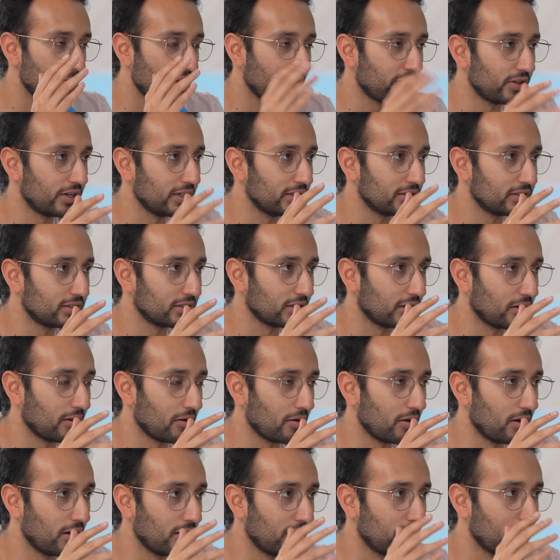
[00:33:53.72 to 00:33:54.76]
method is
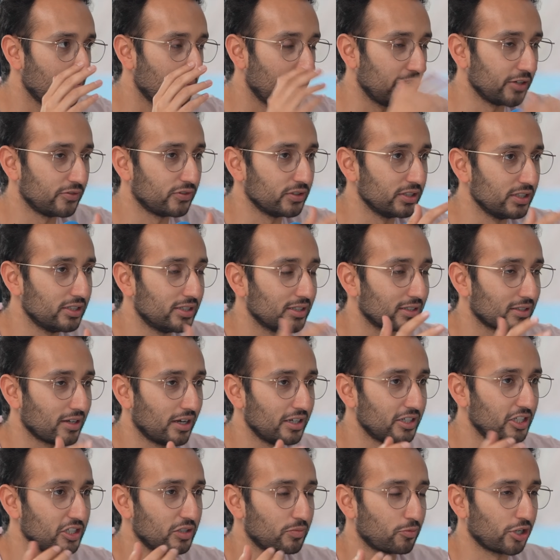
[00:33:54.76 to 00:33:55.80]
mindfulness
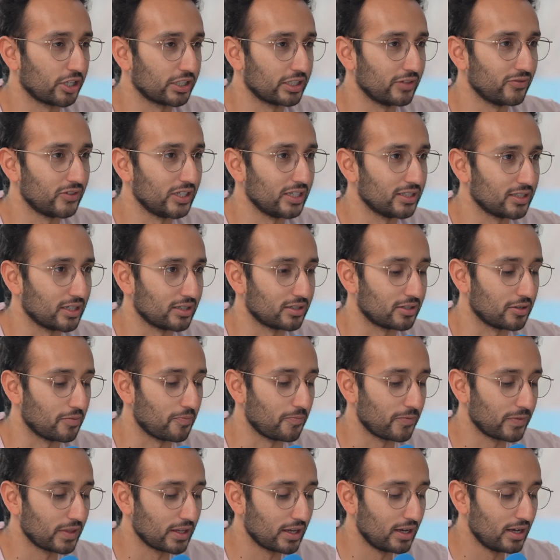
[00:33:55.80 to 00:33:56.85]
disguised as a productivity system.